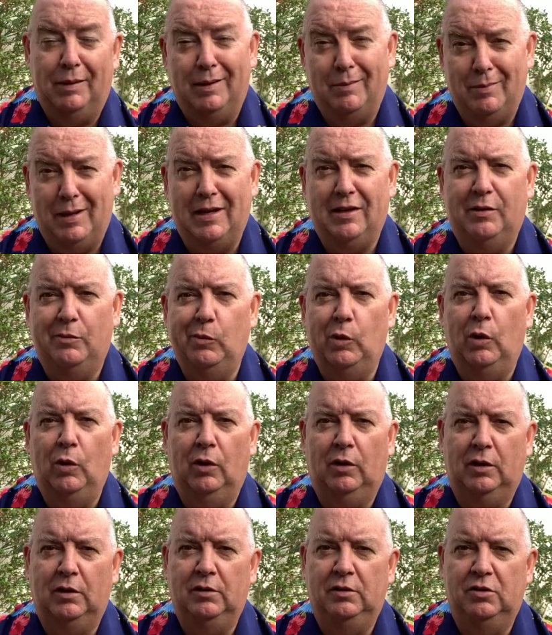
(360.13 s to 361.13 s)
I'm there to
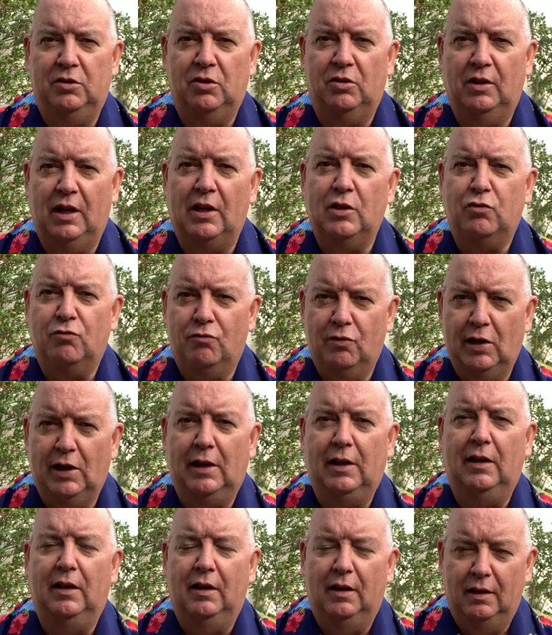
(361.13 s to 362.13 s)
work, and so that's
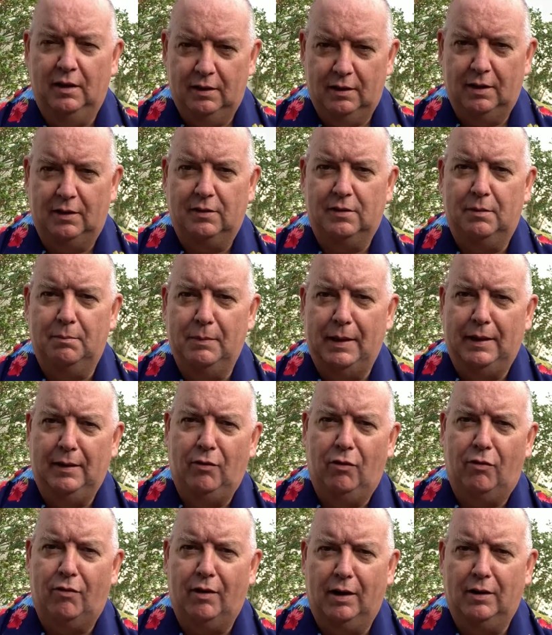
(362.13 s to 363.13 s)
the main
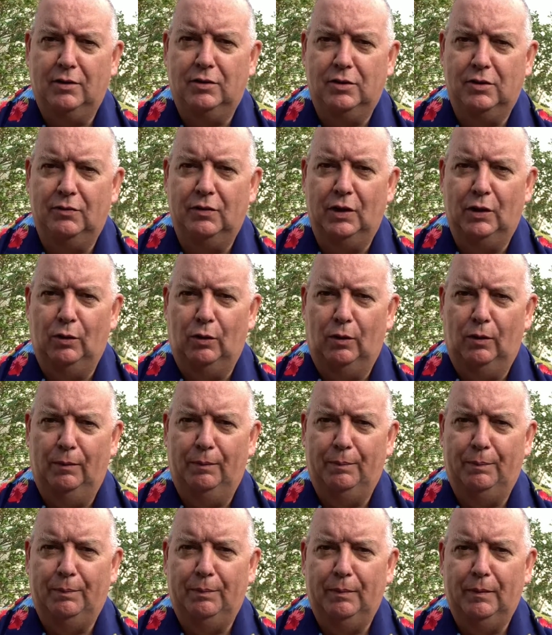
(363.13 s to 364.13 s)
crux of it all.
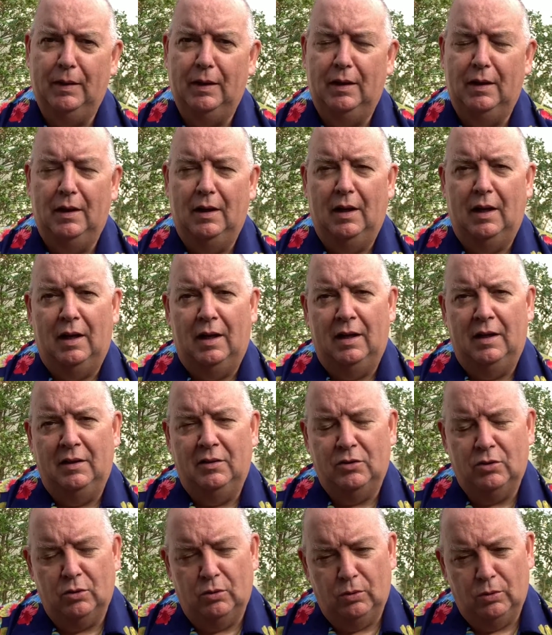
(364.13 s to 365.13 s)

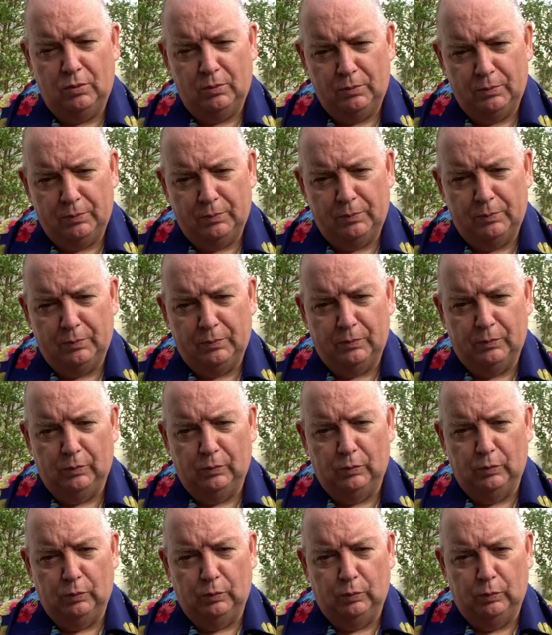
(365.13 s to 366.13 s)
So
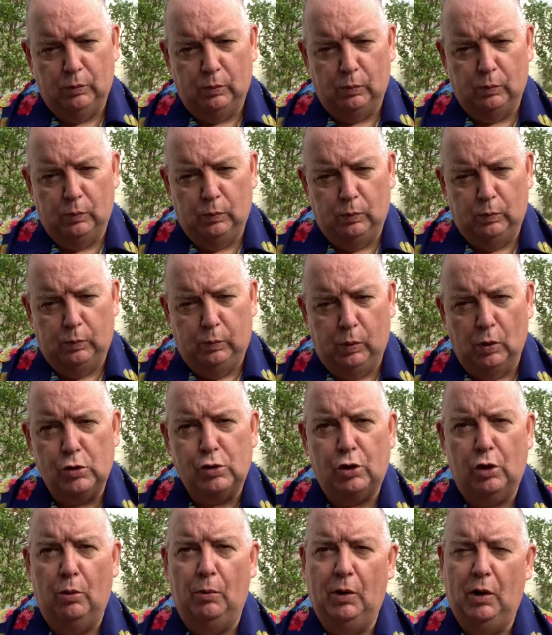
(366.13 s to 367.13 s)
what's
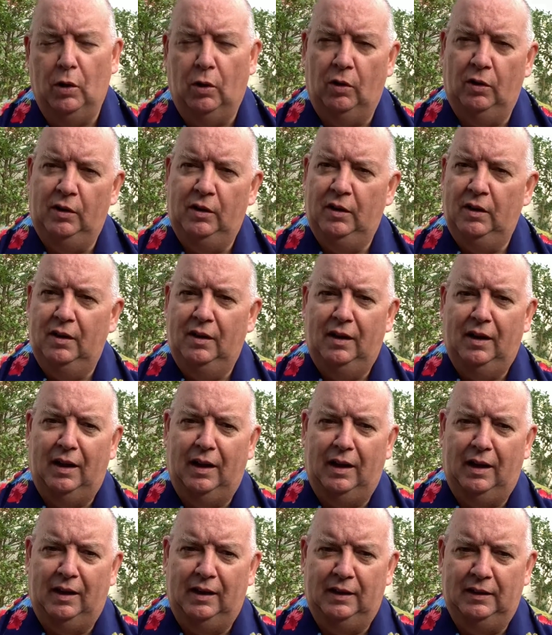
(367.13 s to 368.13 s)
going on,
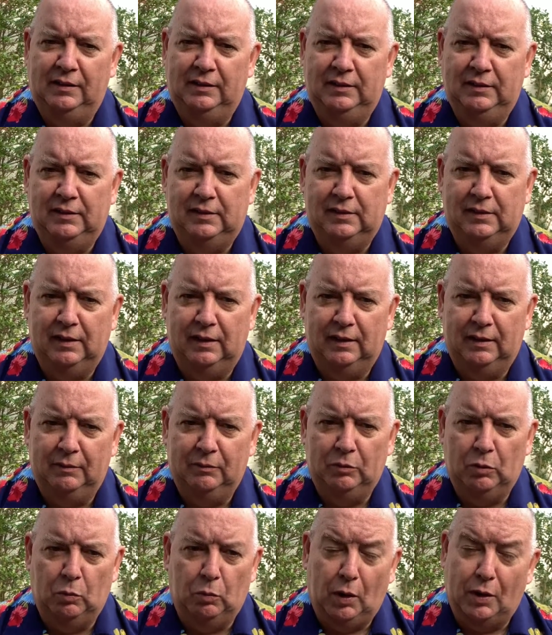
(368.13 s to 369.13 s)
and
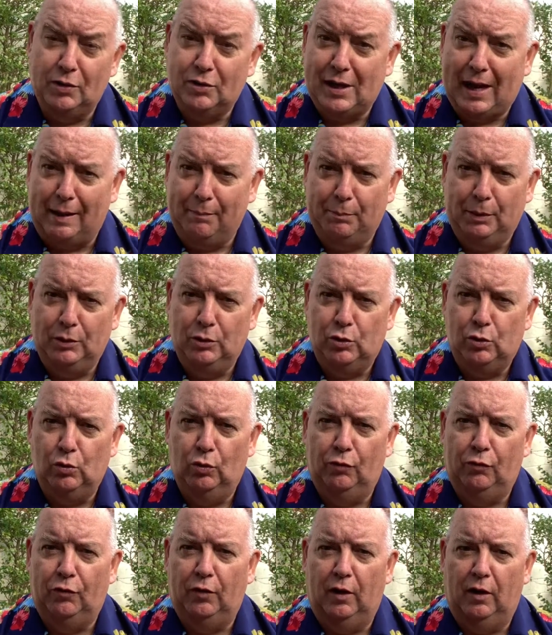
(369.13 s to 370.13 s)
what has happened so
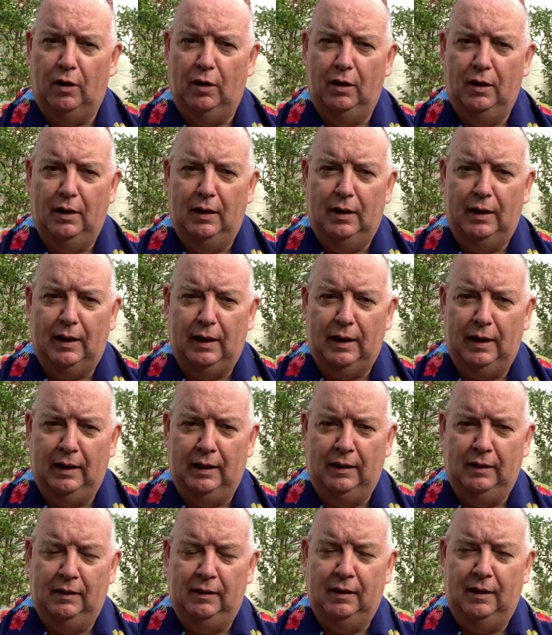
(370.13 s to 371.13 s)
far
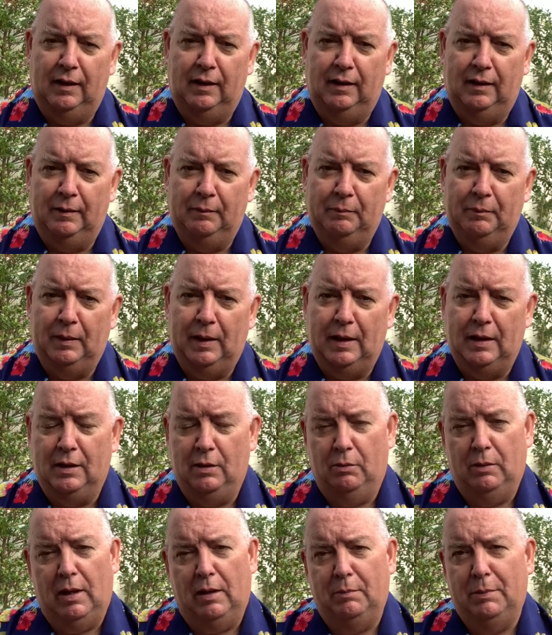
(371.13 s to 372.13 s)
in the
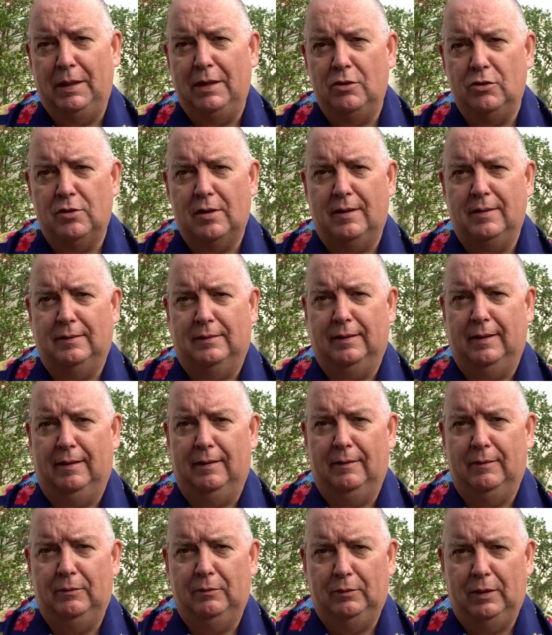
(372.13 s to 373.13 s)
Wellbeing Centre?
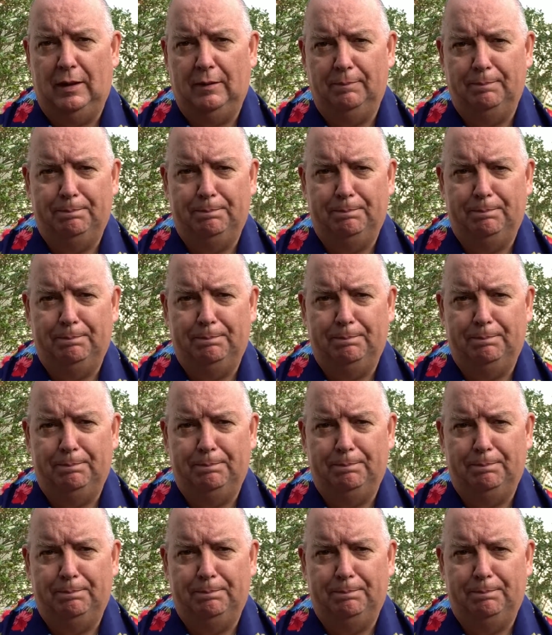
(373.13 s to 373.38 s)
Well,